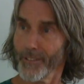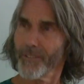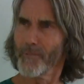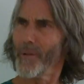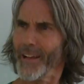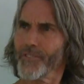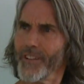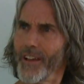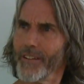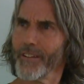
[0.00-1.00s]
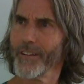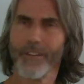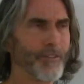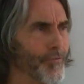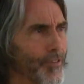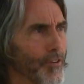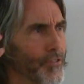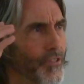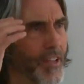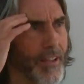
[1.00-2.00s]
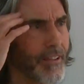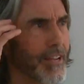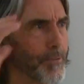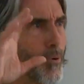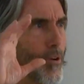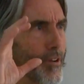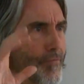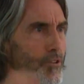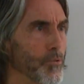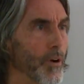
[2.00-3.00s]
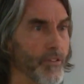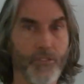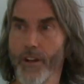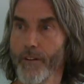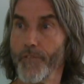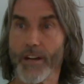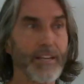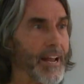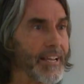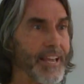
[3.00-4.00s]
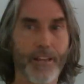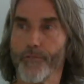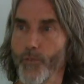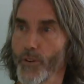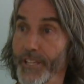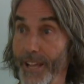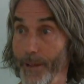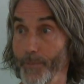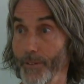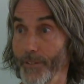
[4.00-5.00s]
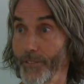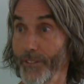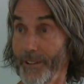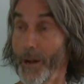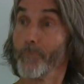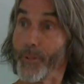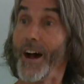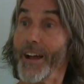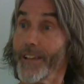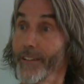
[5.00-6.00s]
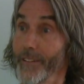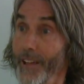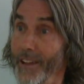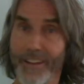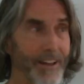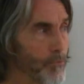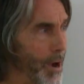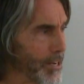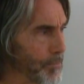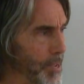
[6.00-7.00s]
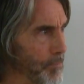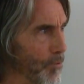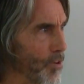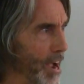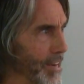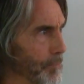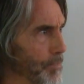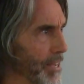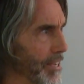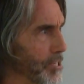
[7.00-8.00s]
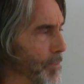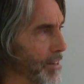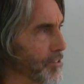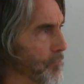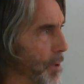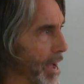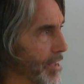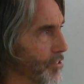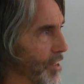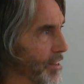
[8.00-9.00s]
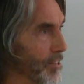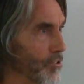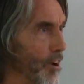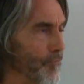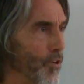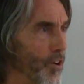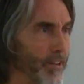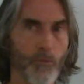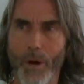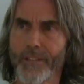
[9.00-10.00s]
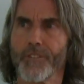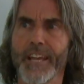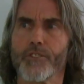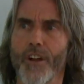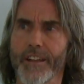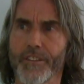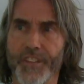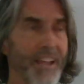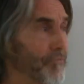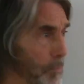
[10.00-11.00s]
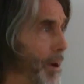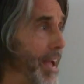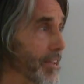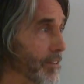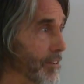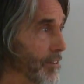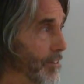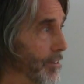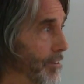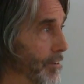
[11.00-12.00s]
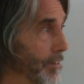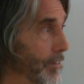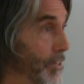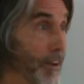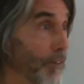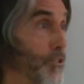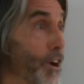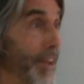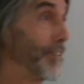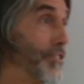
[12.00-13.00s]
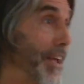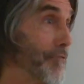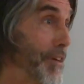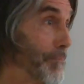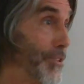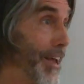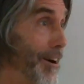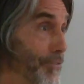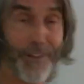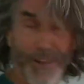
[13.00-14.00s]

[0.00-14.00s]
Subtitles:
Can you imagine that? The first thing, its point of view was, fuck it, I can't afford the ambulance. Like, I'm dying. And then I watch people riding big, expensive bikes, and they start falling. What do they try to save? The bike. They don't try to save themselves.